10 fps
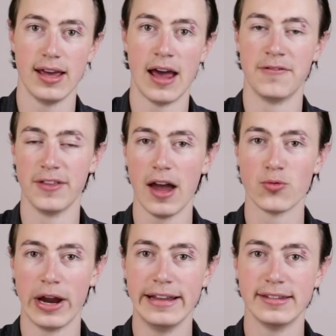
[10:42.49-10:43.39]
And for that
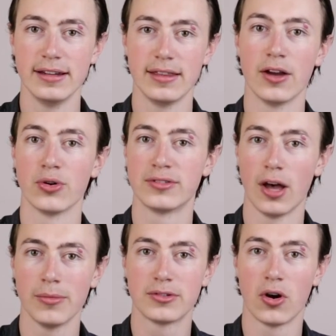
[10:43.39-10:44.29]
reason, there are
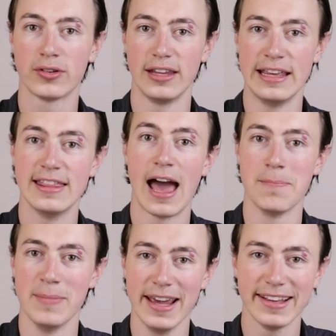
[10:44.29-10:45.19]
some stocks in that
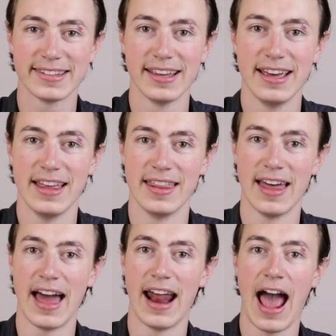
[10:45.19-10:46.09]
mix
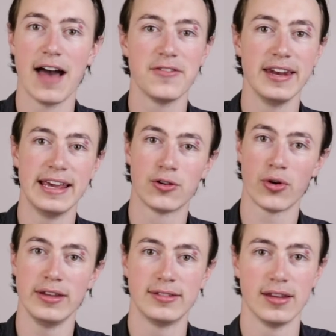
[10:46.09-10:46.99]
that haven't
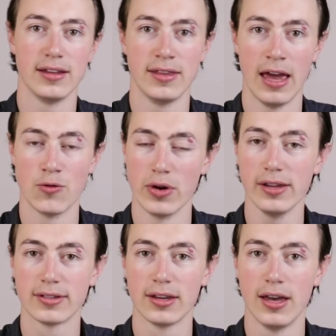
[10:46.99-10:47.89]
increased their
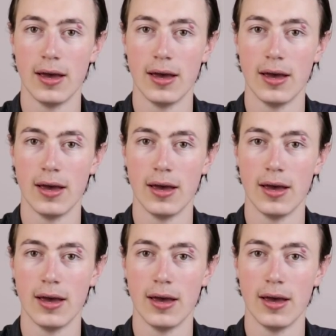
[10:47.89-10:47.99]
risk,